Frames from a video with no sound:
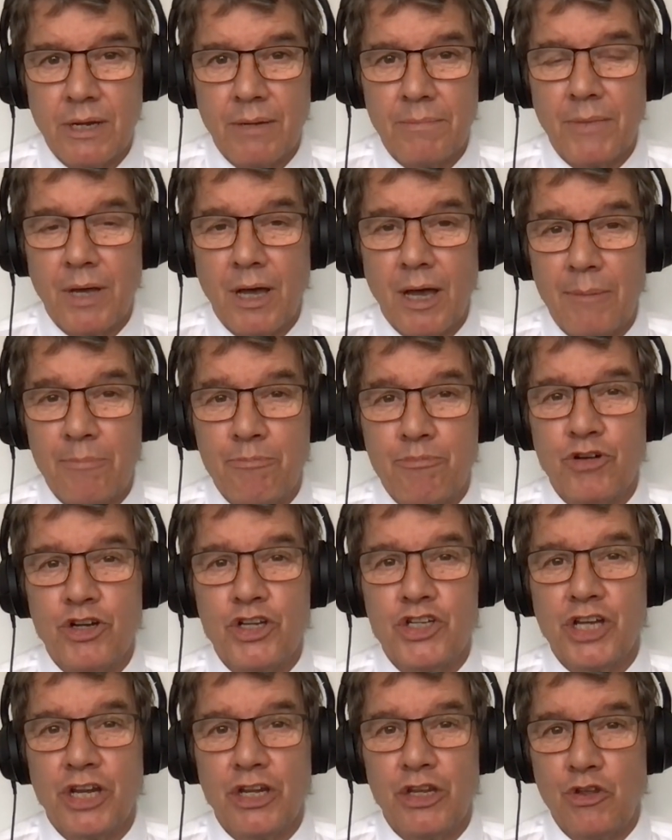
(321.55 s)
I
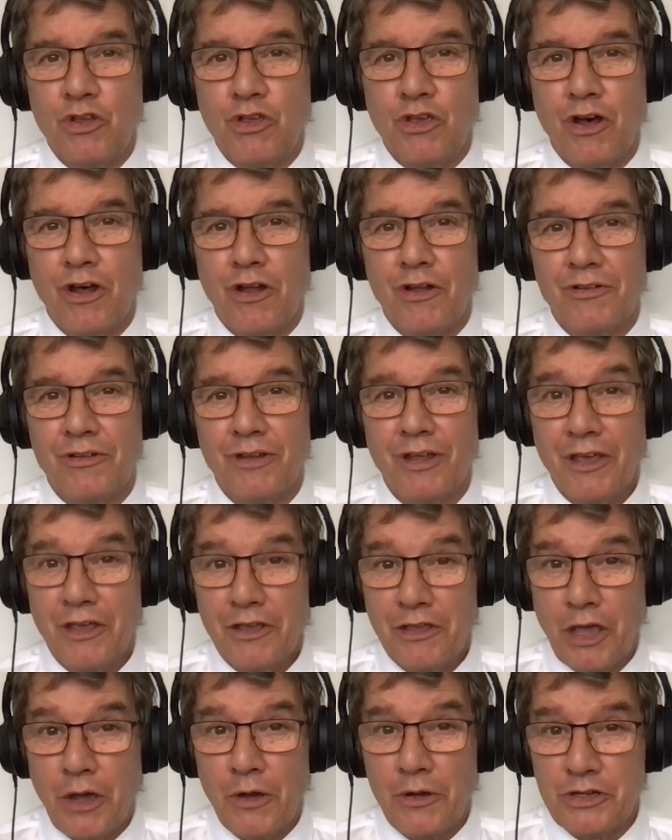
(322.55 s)
appreciate you can't
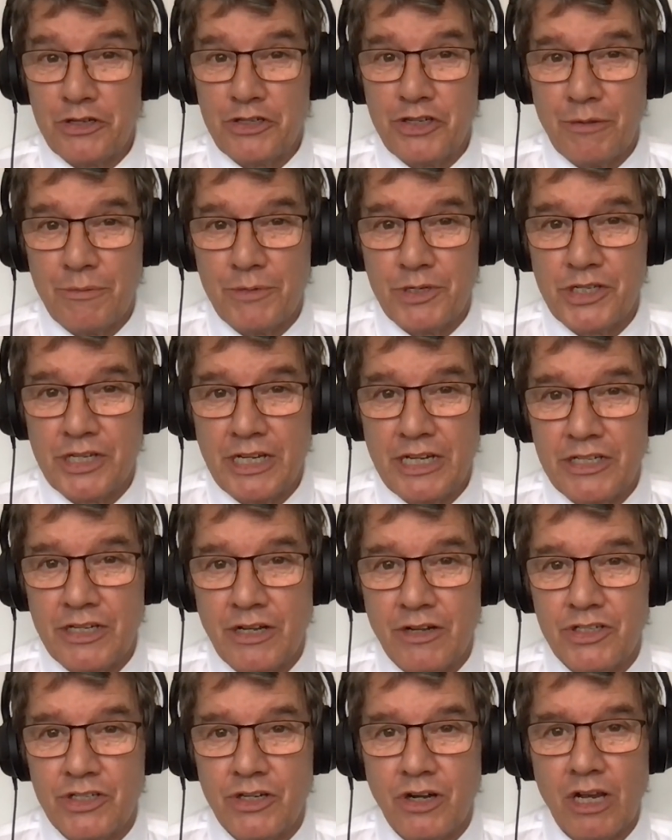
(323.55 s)
go into too much
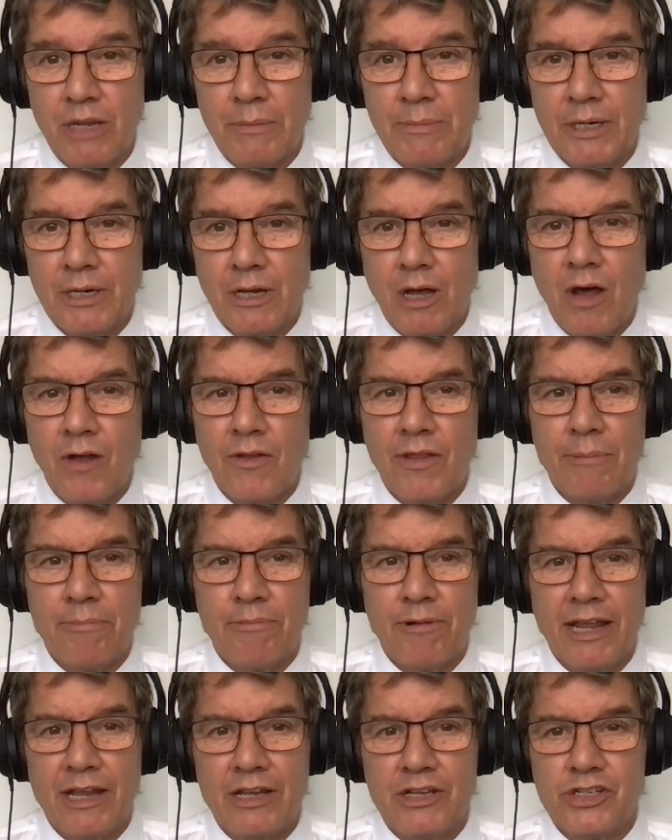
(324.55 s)
detail, Charlie, but are there
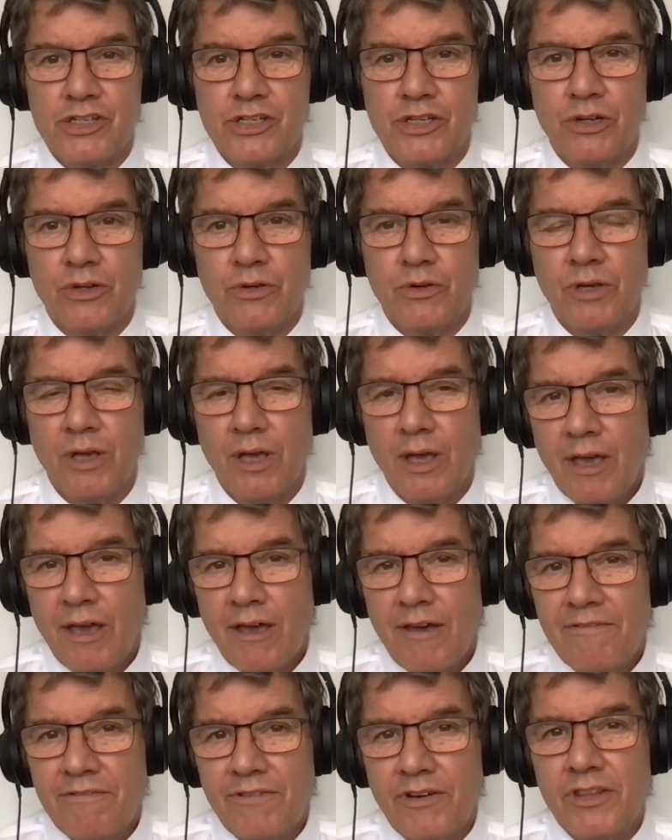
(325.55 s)
plans to
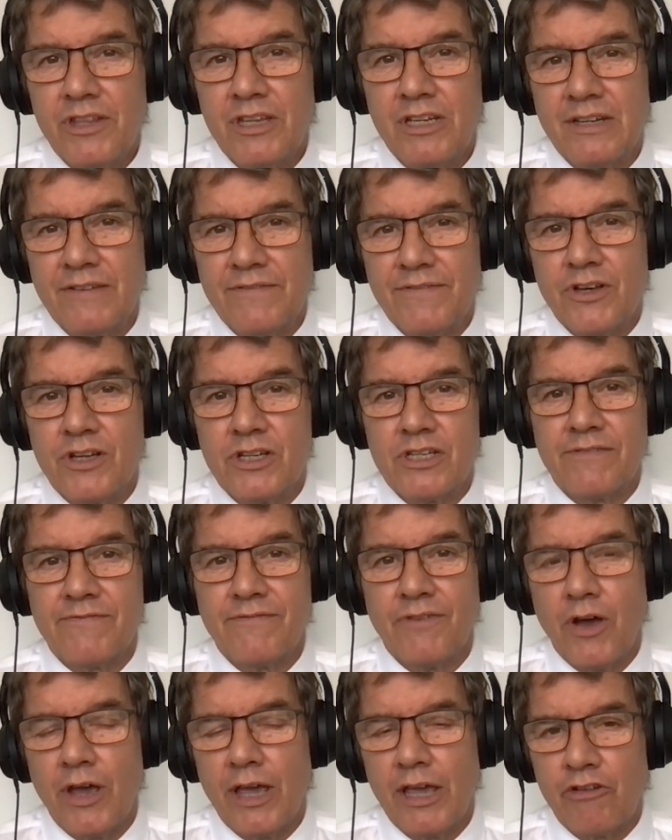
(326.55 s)
further
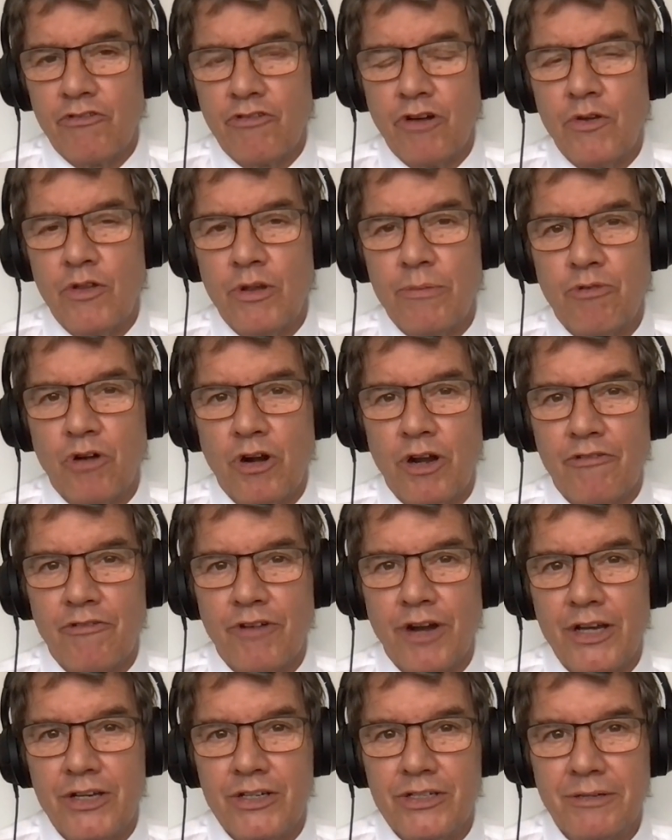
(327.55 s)
diversify and grow the product
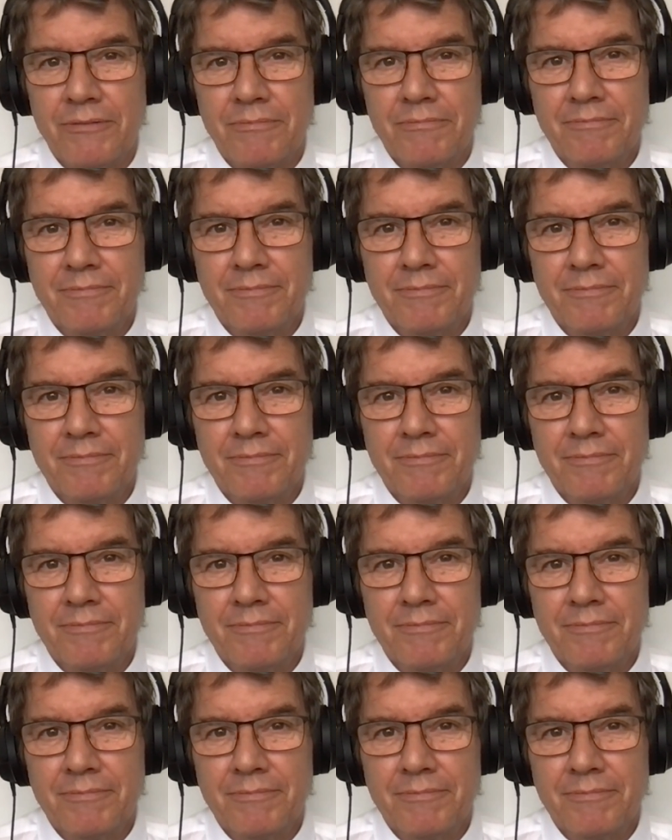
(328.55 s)
range?